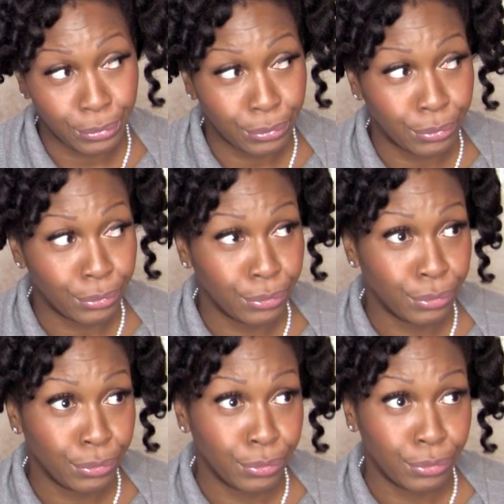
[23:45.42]

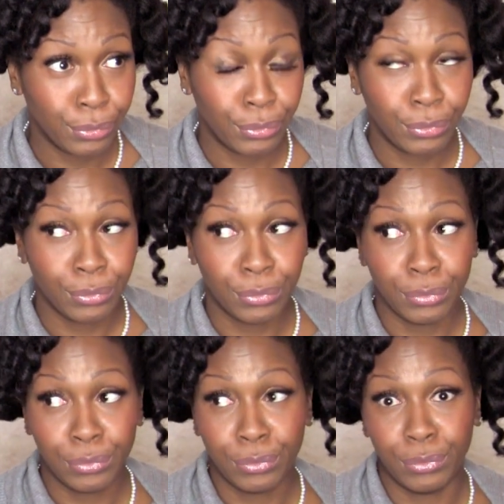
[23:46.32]

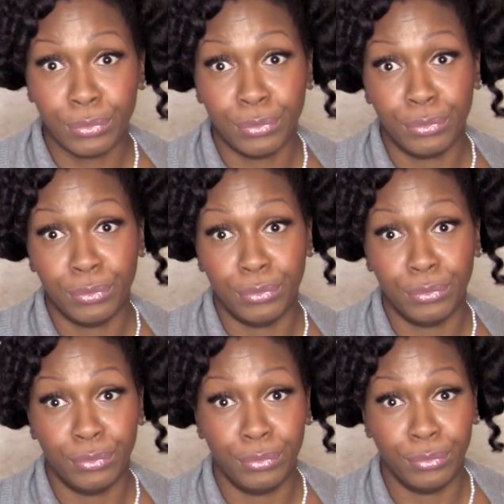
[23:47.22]

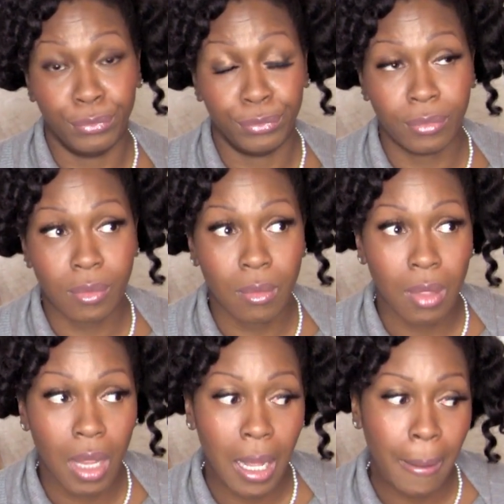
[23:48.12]

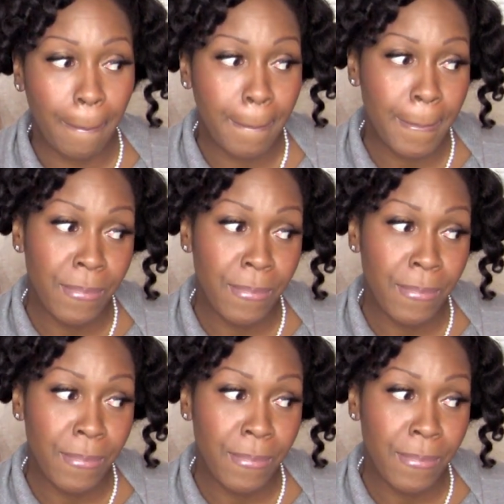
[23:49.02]
No one is speaking in this clip.